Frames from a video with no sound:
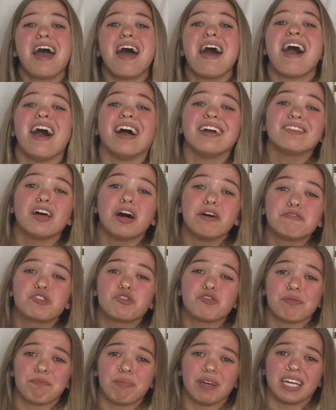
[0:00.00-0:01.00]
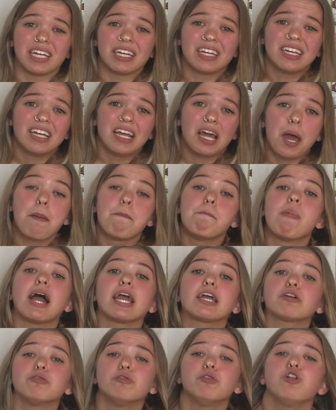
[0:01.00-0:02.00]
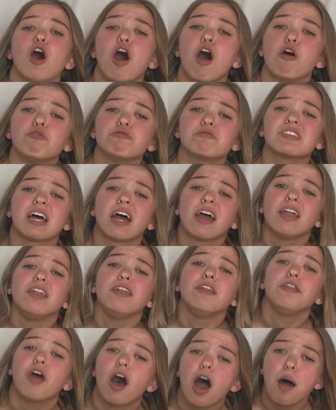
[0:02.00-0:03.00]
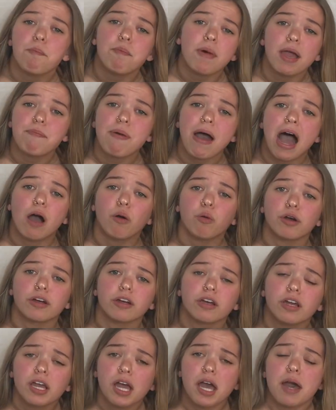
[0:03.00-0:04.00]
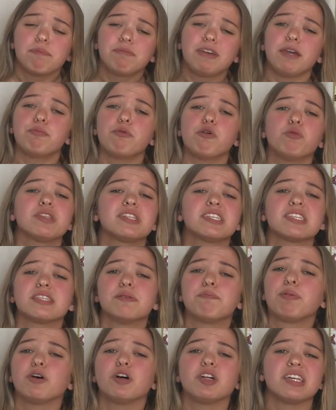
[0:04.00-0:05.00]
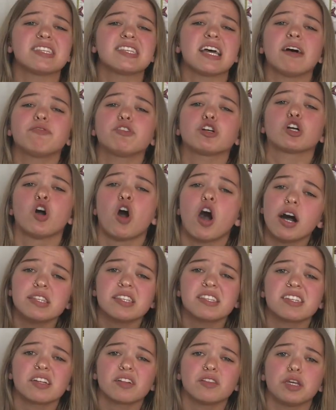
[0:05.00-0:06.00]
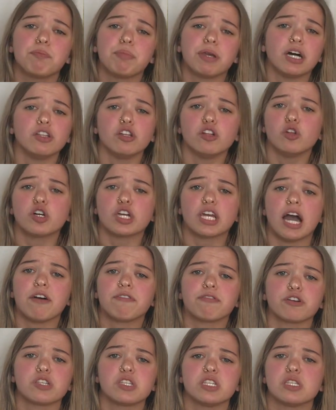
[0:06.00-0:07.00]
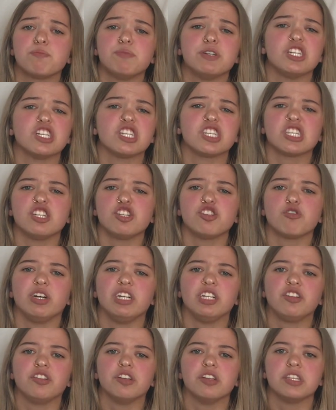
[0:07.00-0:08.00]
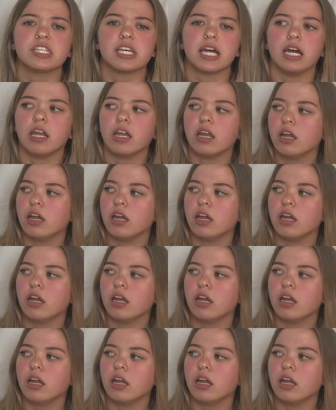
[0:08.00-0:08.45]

I love stripping. My clothes, not my power. People with disabilities have to constantly be on the lookout for suspicious situations at...